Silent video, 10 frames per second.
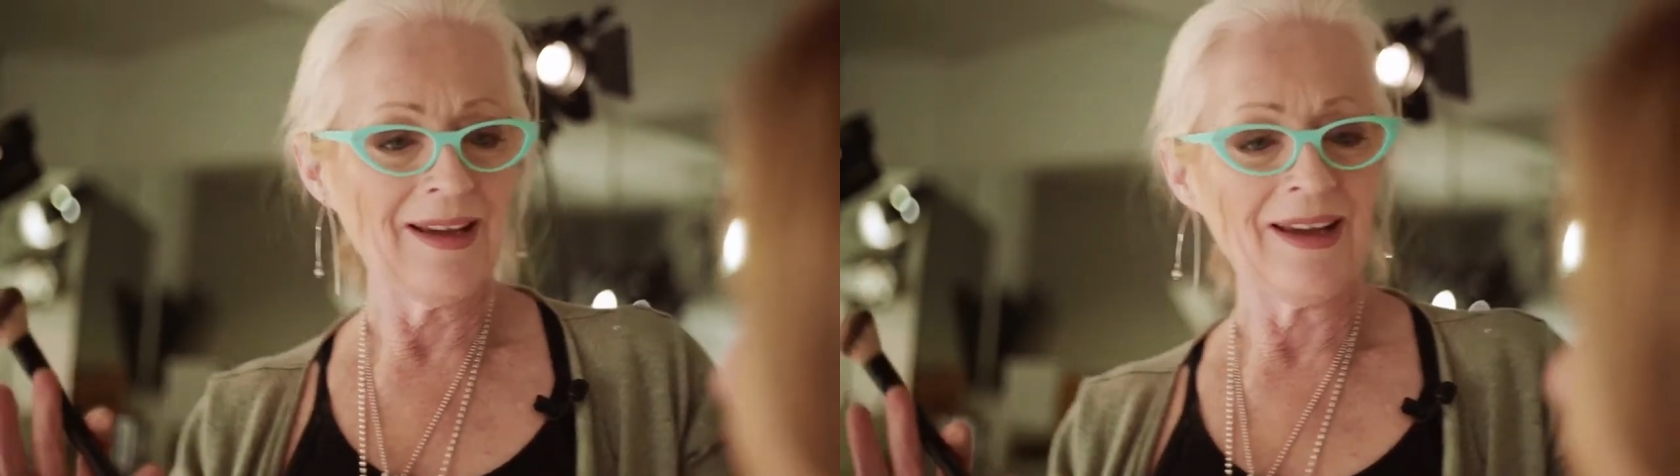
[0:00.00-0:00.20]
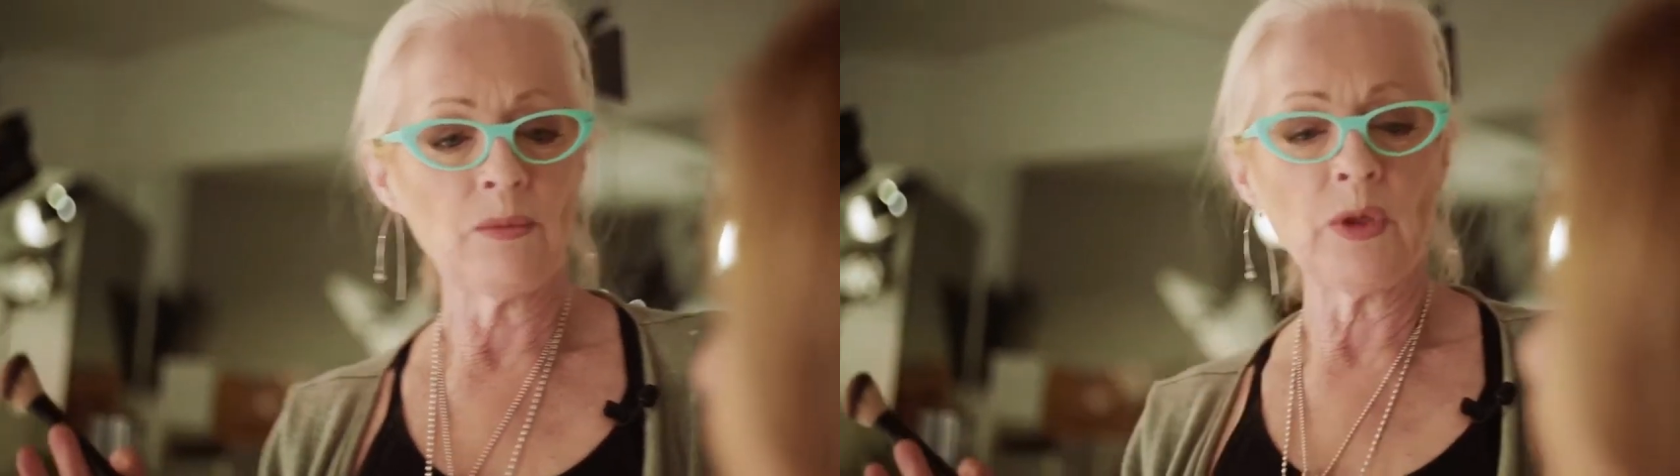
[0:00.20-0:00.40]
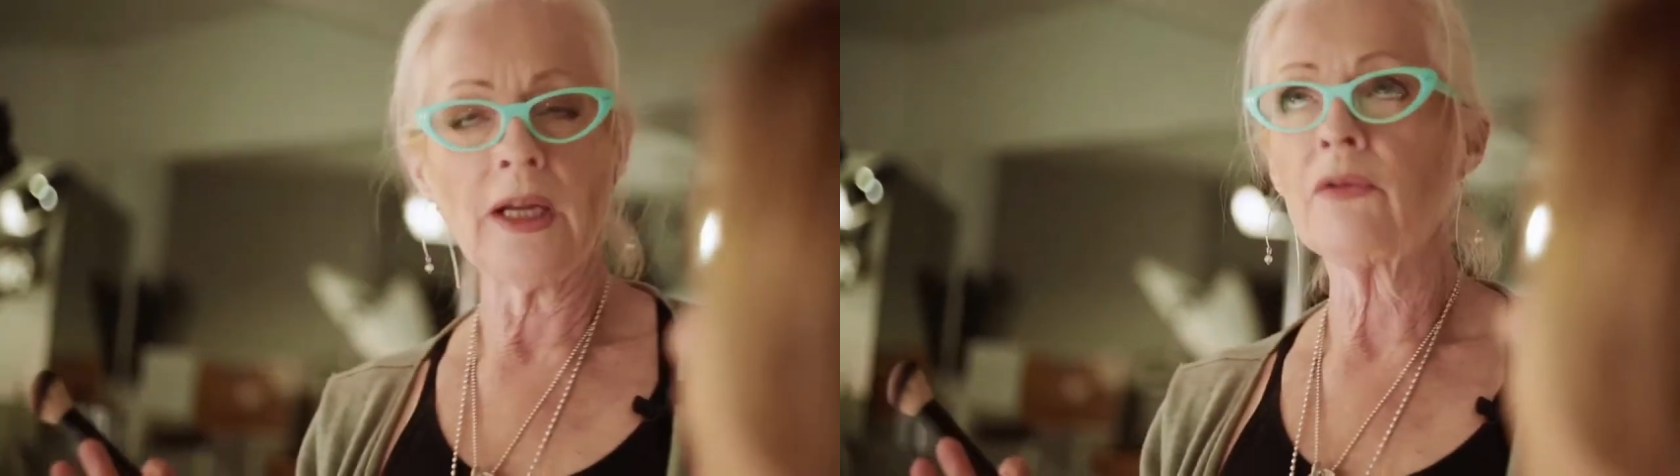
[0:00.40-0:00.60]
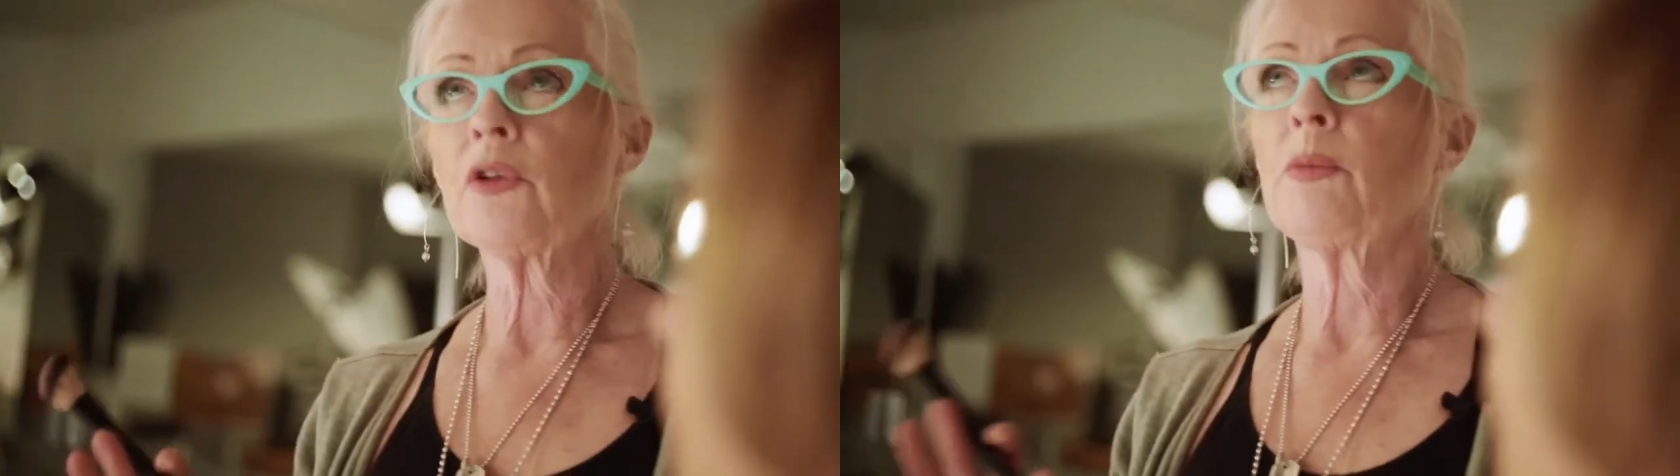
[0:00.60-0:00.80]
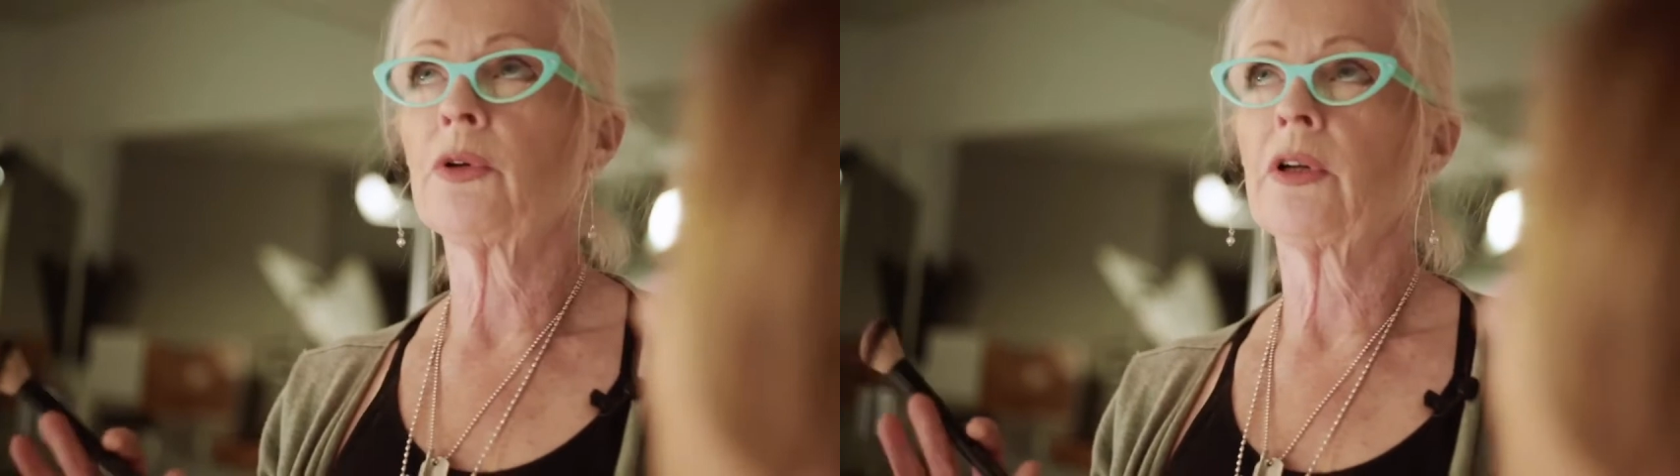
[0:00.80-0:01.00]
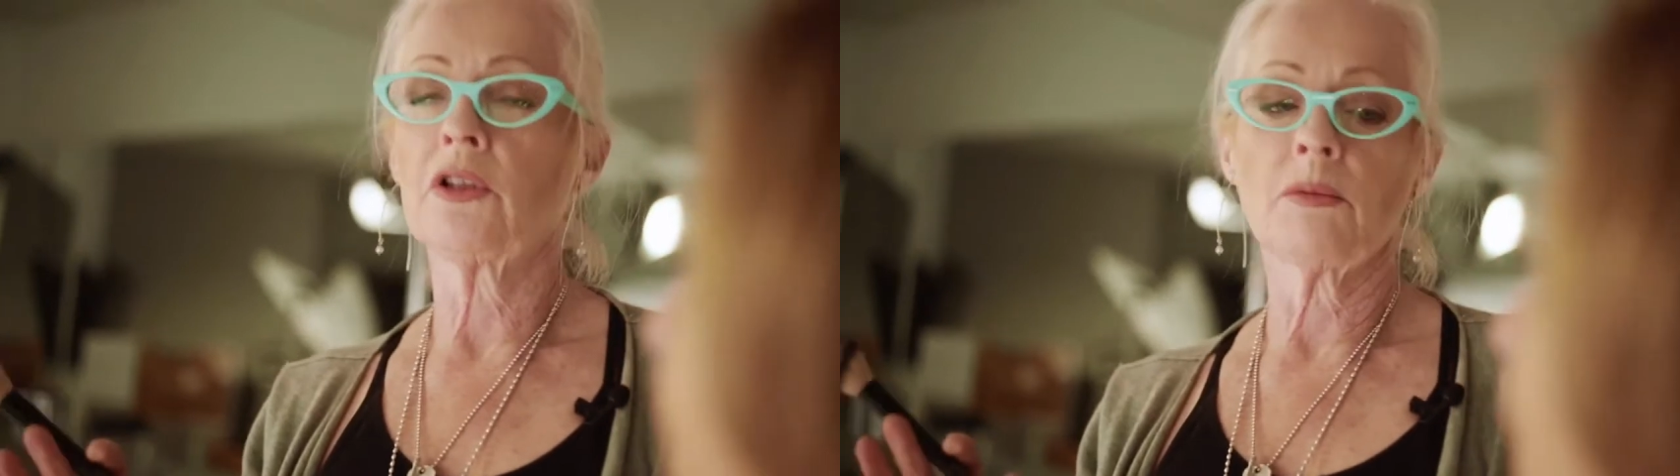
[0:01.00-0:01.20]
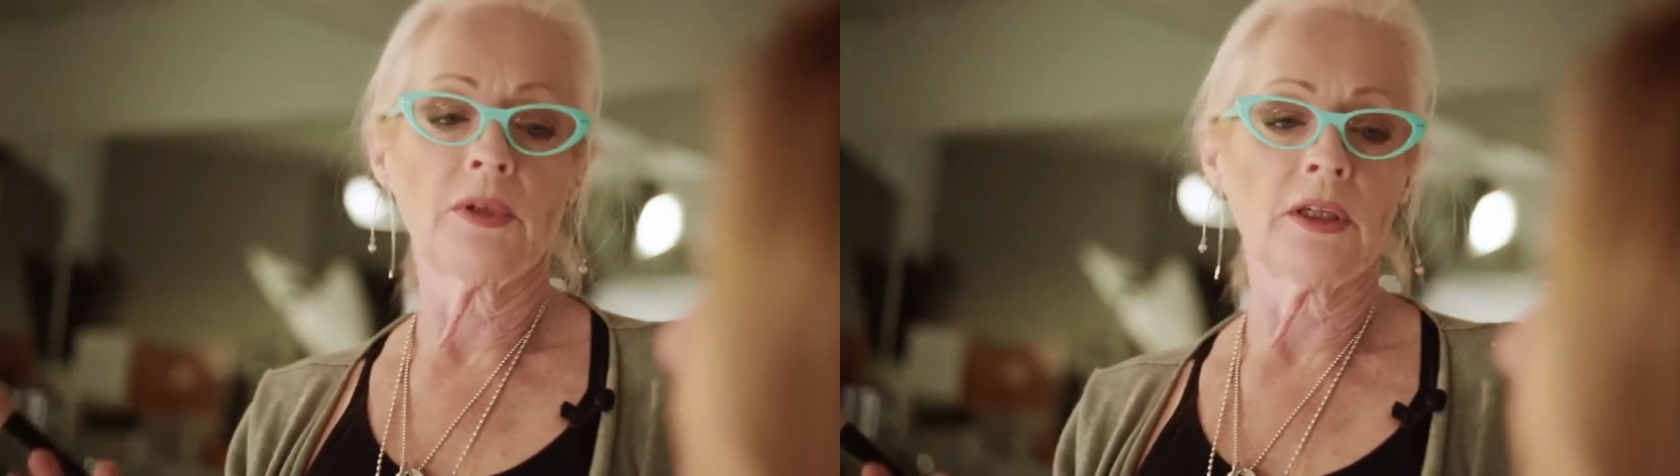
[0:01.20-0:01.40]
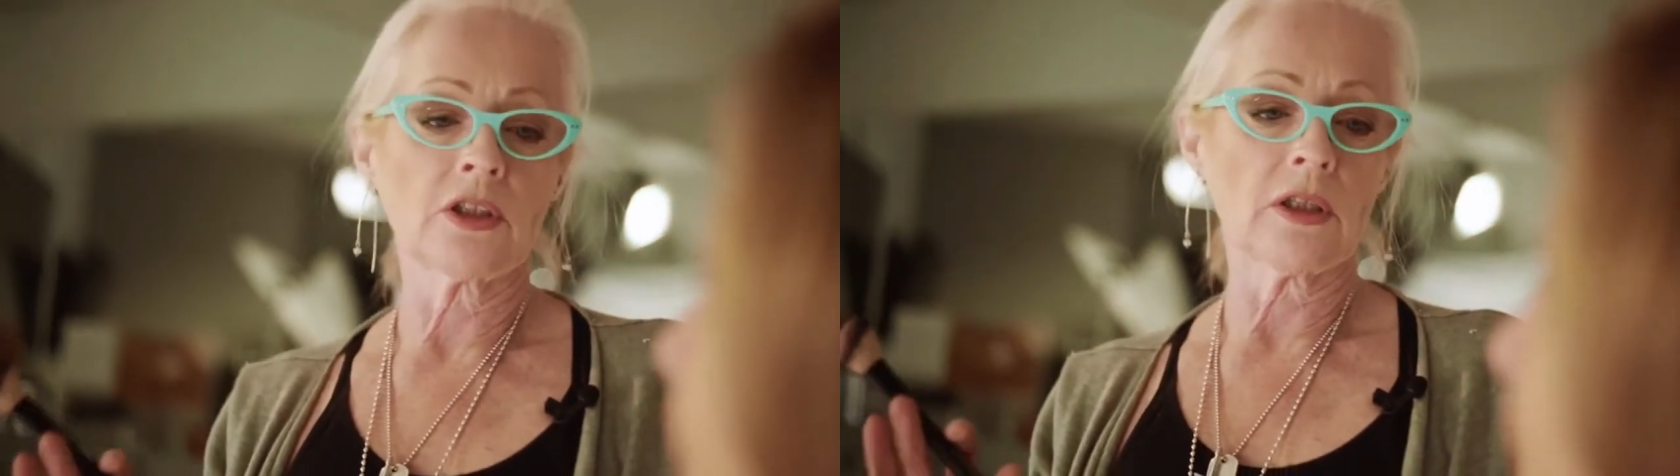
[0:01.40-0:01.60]
And whenever you put on your
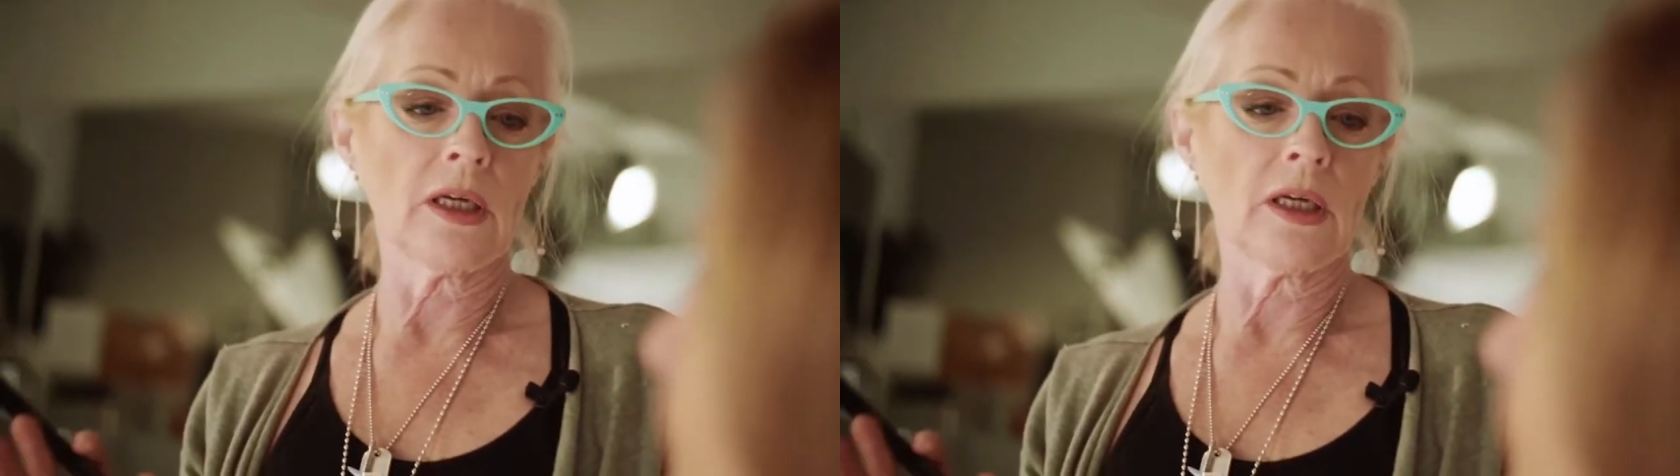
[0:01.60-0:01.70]
blush,